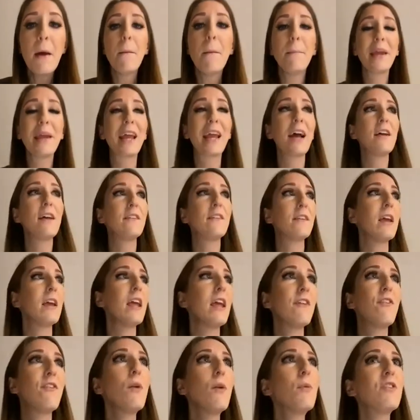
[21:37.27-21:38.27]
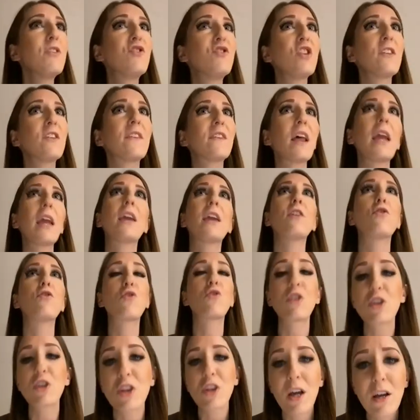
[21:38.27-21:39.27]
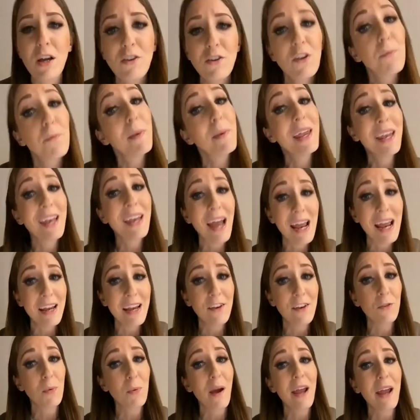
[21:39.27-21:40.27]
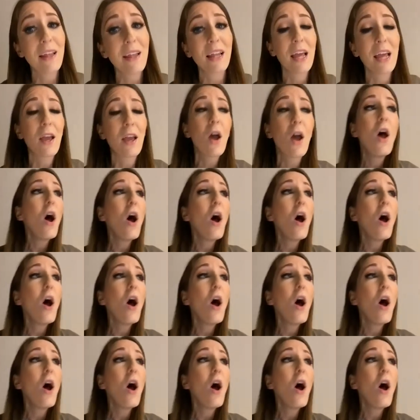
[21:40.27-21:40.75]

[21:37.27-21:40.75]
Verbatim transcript: Because if it was just like Tricia, just being nice, right? Like,